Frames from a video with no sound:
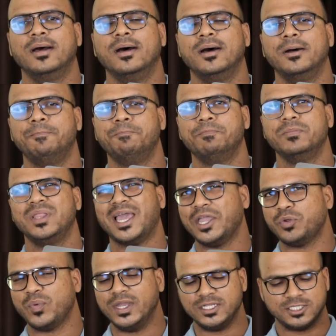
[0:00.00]
Uh,
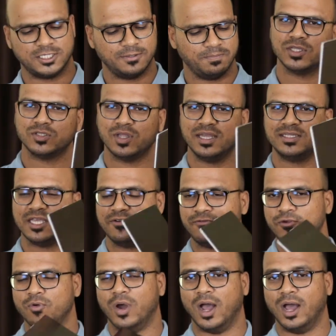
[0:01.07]
lightweight. So let's say if
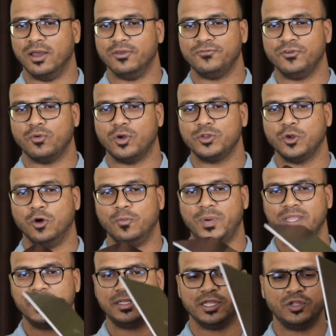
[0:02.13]
you uh, if you want to
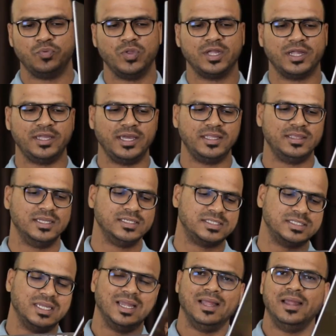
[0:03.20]
open it, it will create
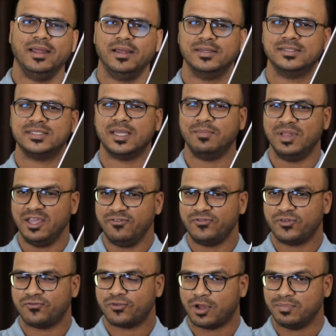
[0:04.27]
this some
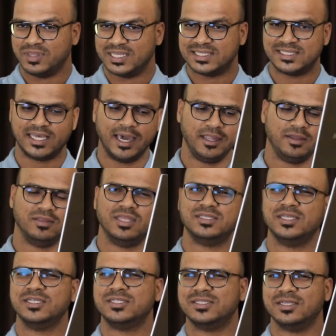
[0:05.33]
lift from this side.
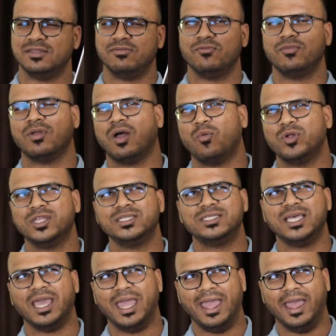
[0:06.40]
This is what you
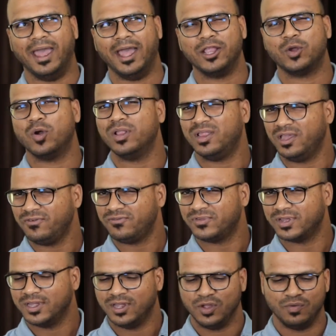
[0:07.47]
say ergo
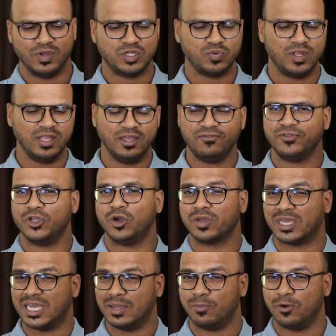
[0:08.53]
lift which will lift your
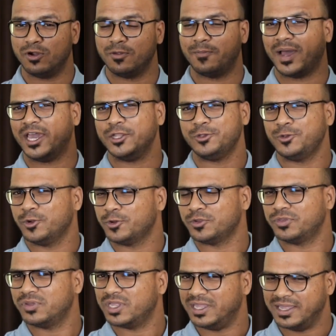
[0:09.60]
keyboard by 2
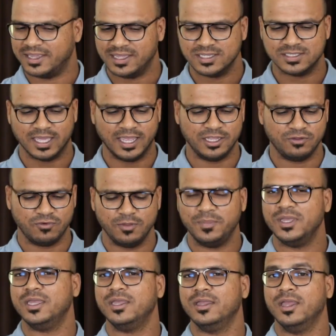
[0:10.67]
to 3 degrees and it will
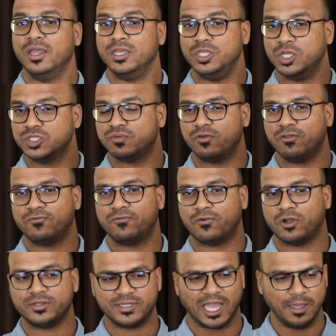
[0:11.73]
be useful
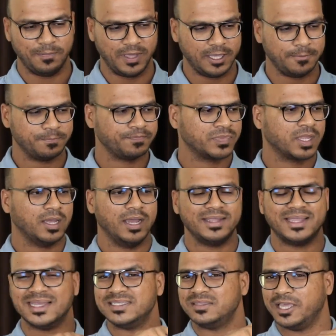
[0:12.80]
for typing.
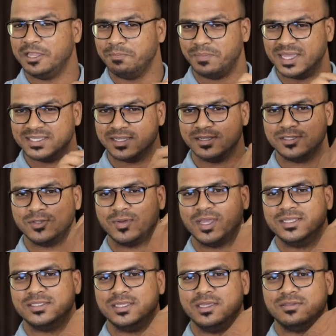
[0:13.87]
It has thin bezels, you
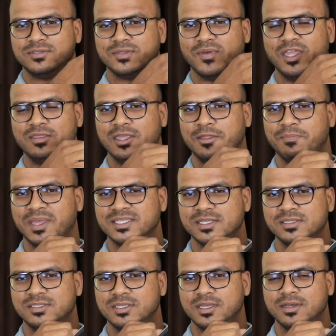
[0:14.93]
can see it's very thin
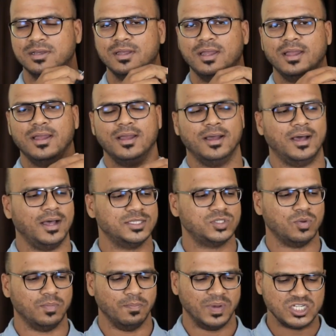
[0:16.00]
bezels here. Uh,
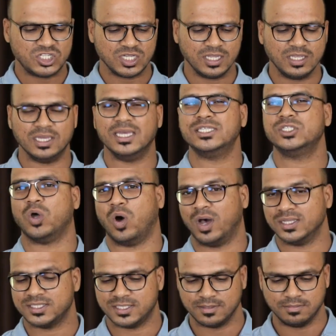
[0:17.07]
so machine is
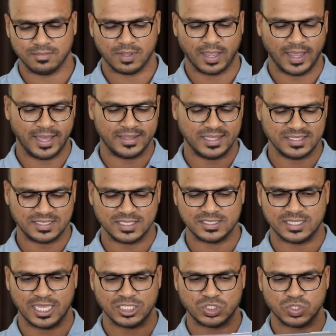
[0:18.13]
awesome and this
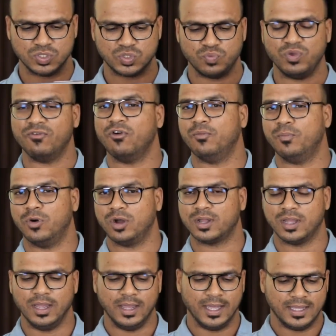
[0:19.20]
is Asus
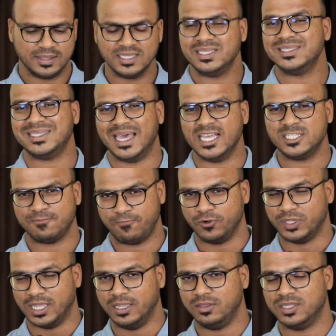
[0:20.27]
VivoBook. This is
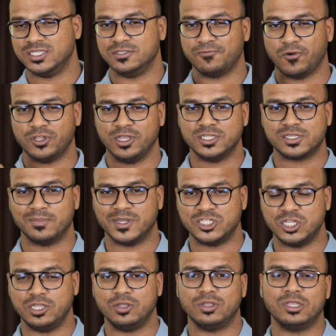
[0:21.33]
S14, this is 14 inch
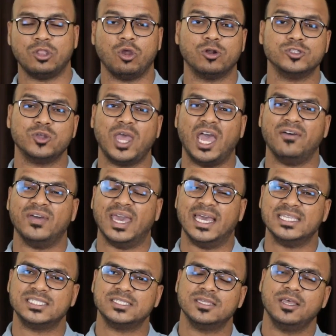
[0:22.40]
machine. They also have
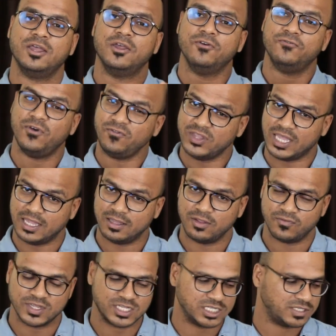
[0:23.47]
S15
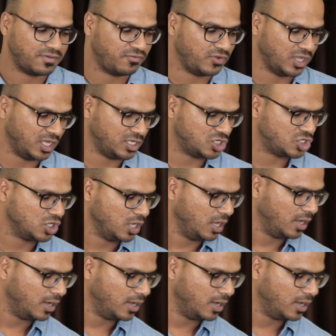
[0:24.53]
which is 15 inch.